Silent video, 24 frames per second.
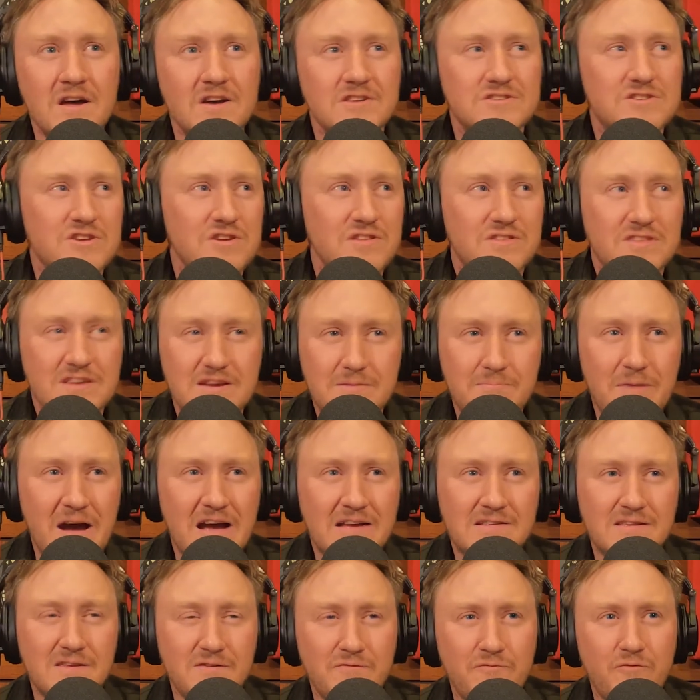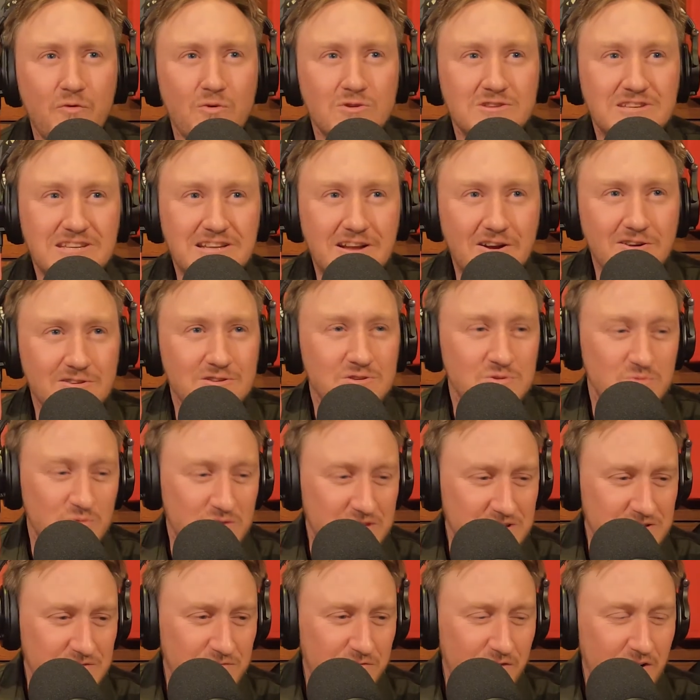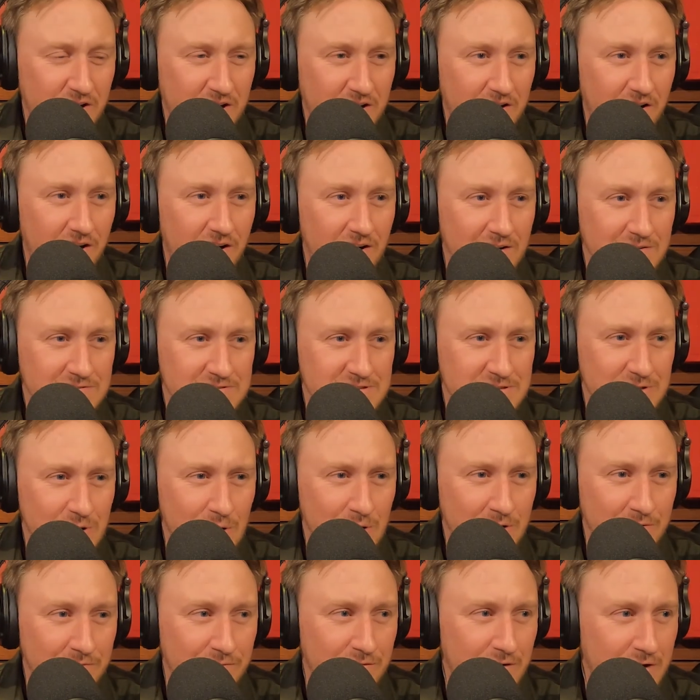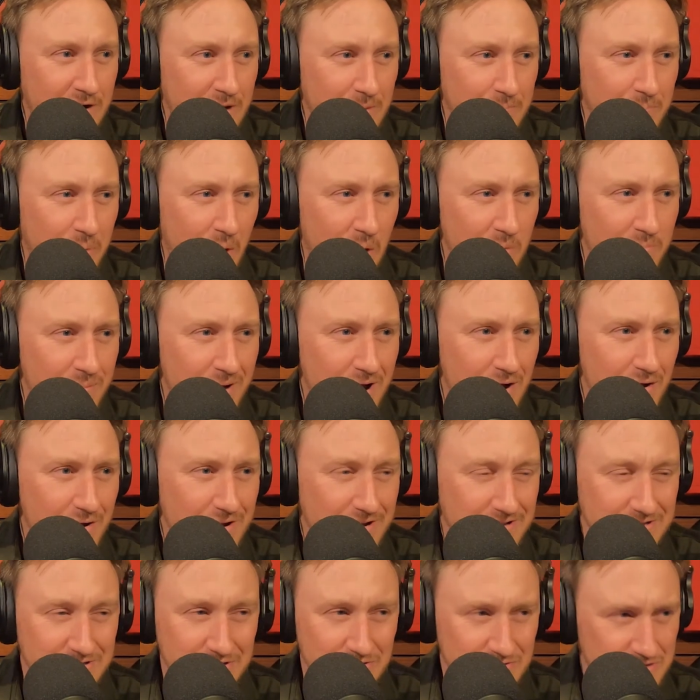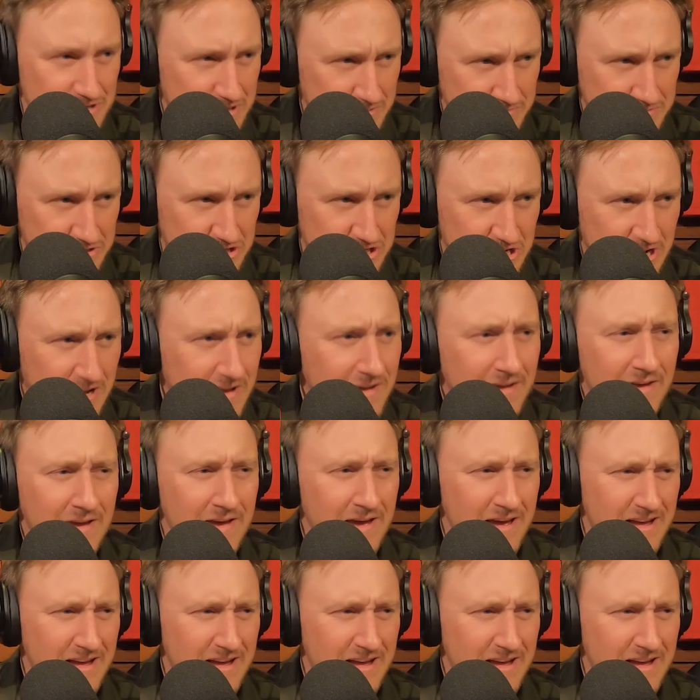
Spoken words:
So you think back to the 1400s with this fucking onslaught of fucking barbarians or some shit.